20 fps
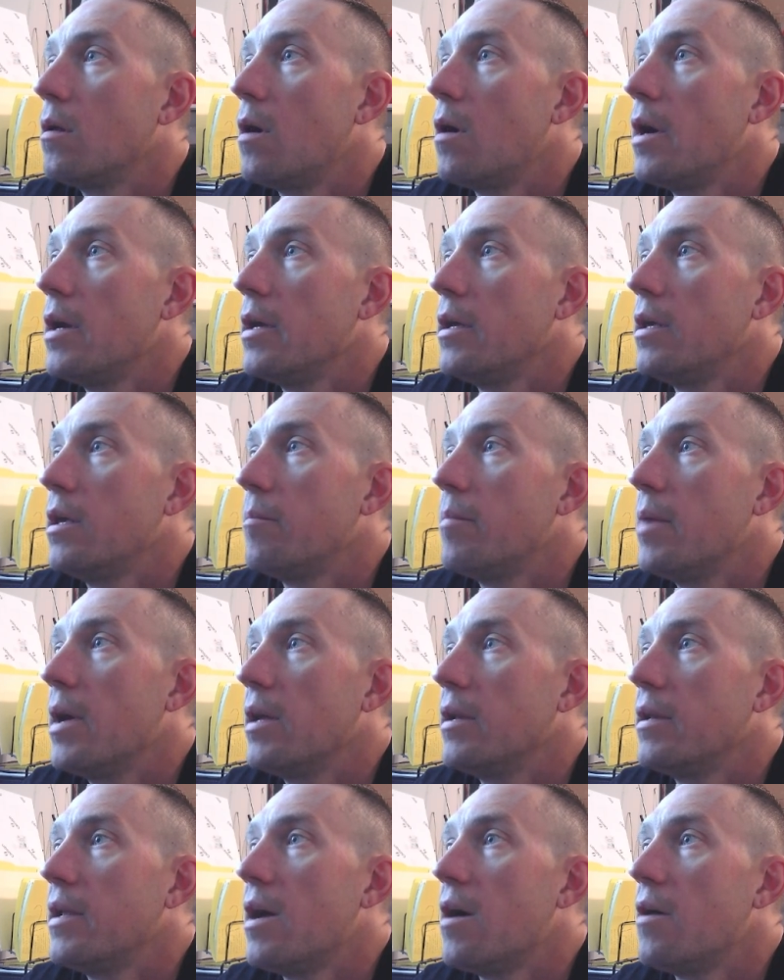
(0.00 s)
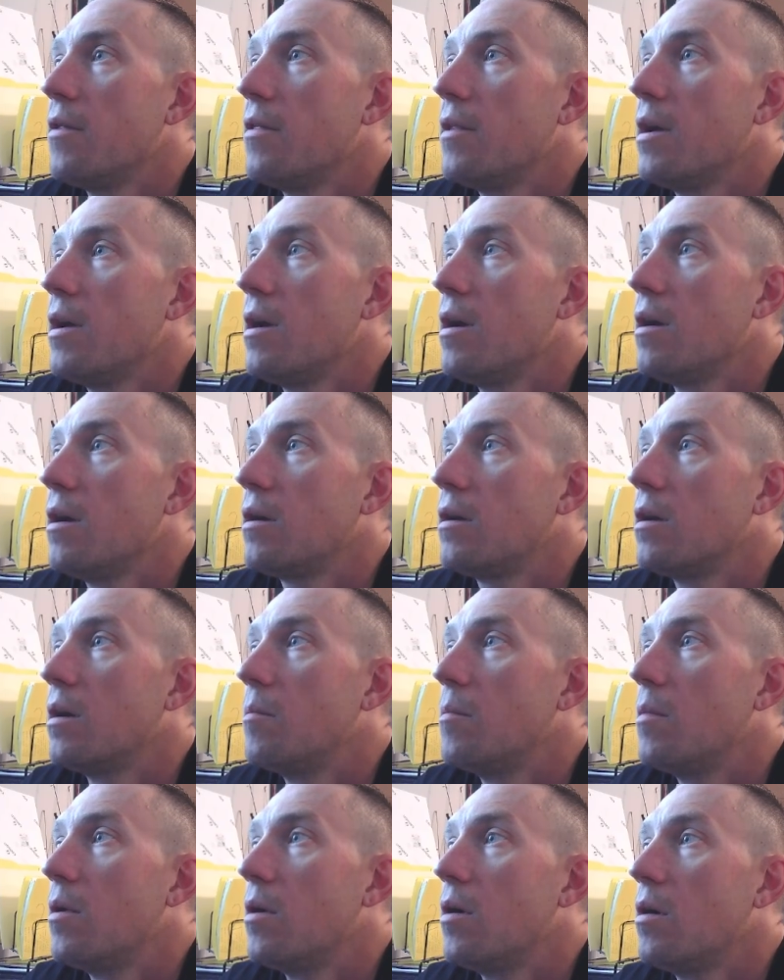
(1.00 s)
All right, get back down there.
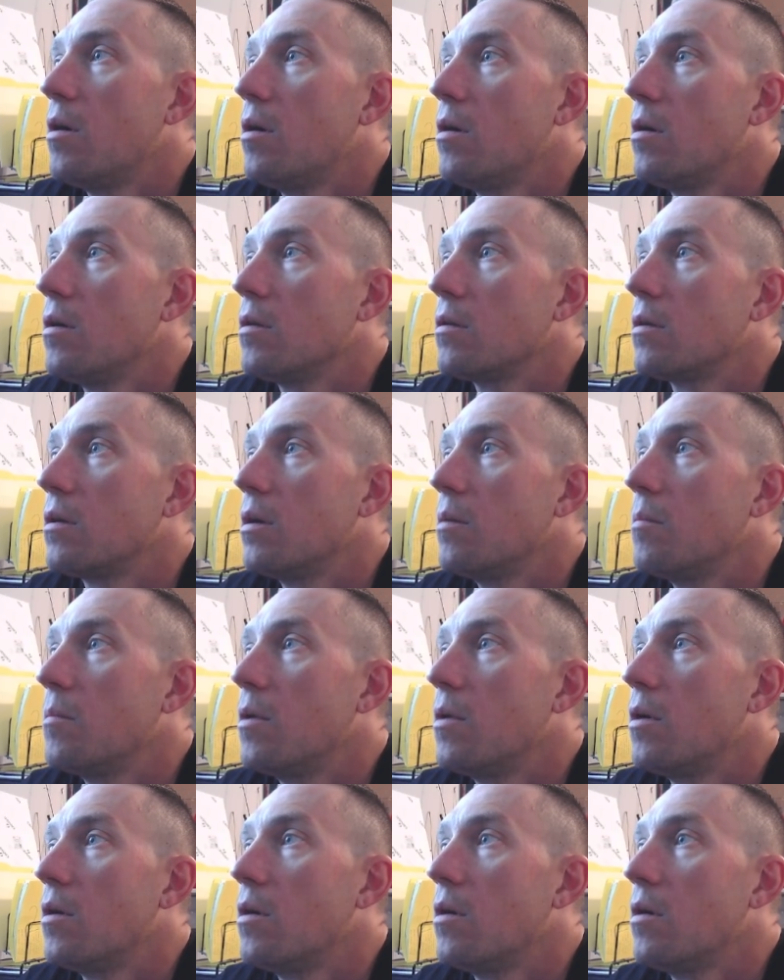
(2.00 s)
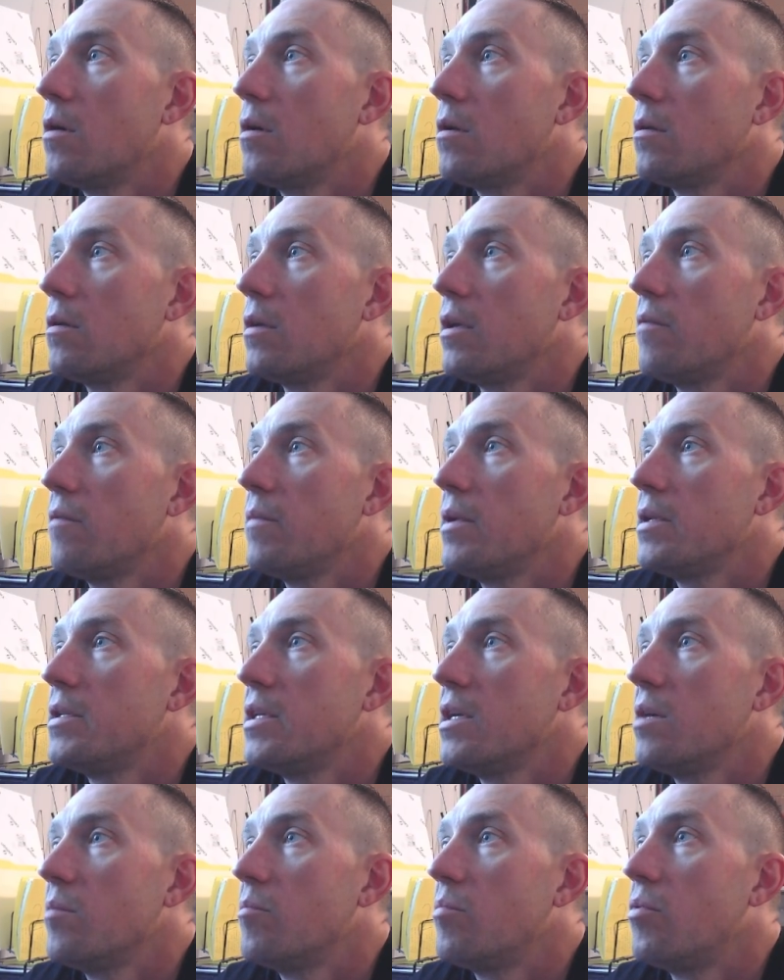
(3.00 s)
Come on, come on. Give me
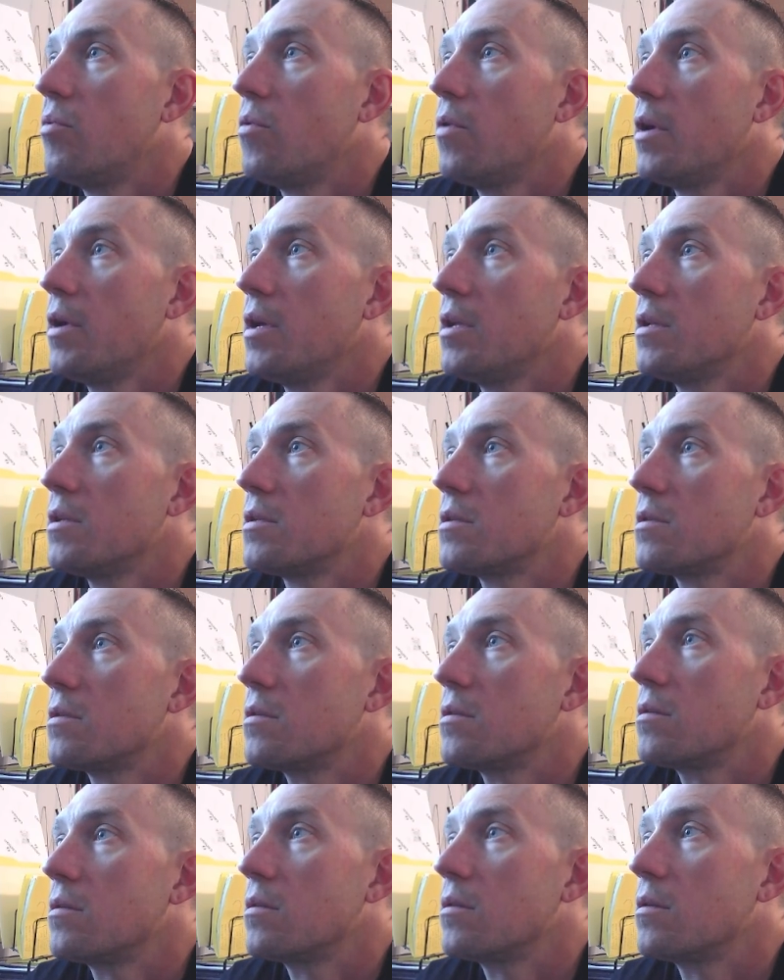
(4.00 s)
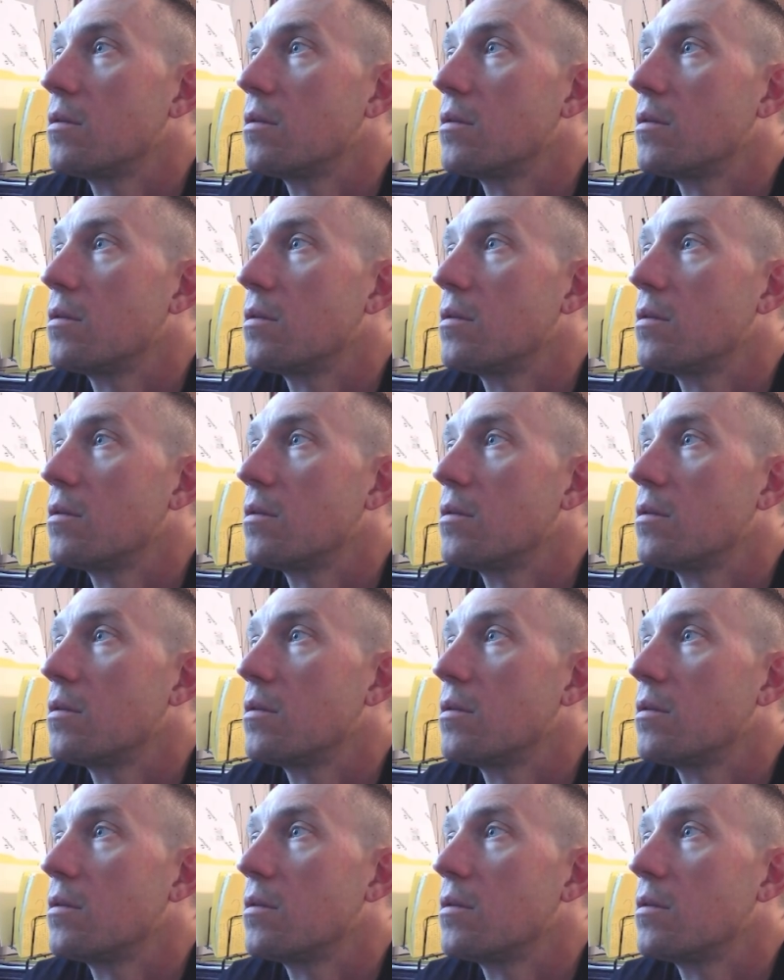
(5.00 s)
10 points.